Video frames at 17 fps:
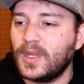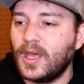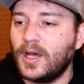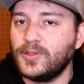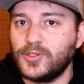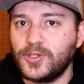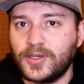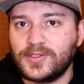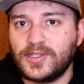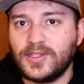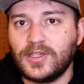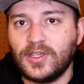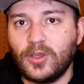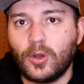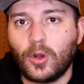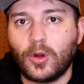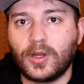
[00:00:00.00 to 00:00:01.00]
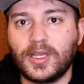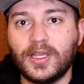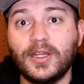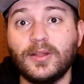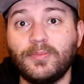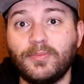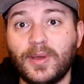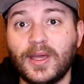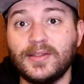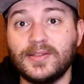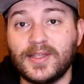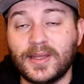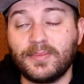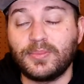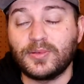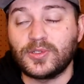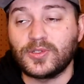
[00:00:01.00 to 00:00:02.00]
adjusting your heated bed
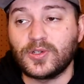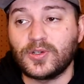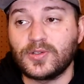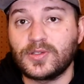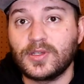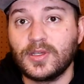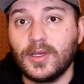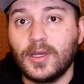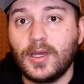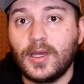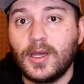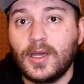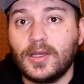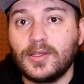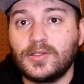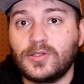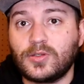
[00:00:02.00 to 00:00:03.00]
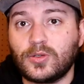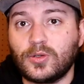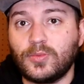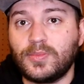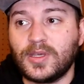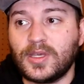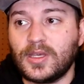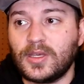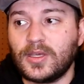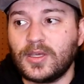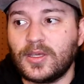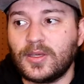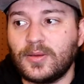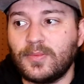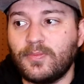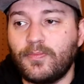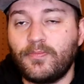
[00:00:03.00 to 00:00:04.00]
temperatures to
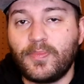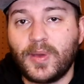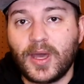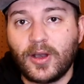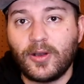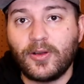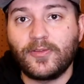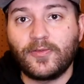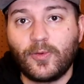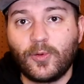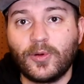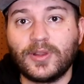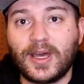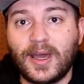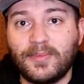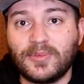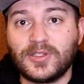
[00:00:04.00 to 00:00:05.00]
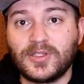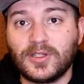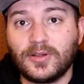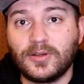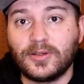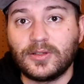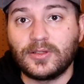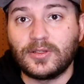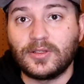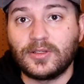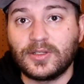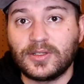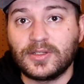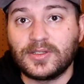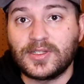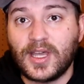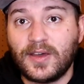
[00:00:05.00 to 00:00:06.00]
be better for that material
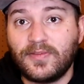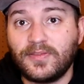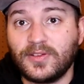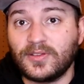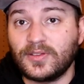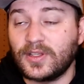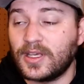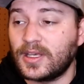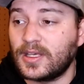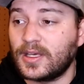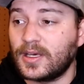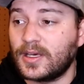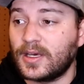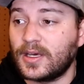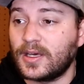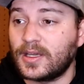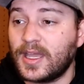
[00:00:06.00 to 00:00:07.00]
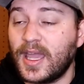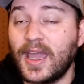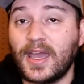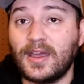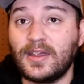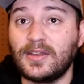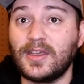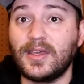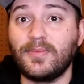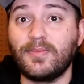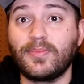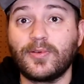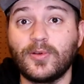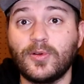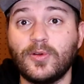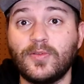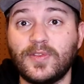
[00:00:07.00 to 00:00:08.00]
definitely can
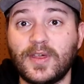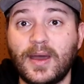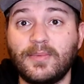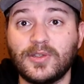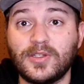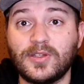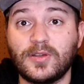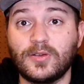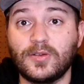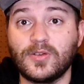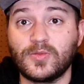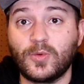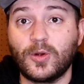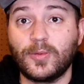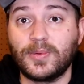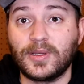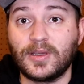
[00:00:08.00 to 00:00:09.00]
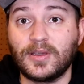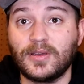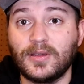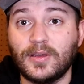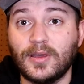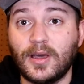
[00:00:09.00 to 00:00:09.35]
improve that material's warping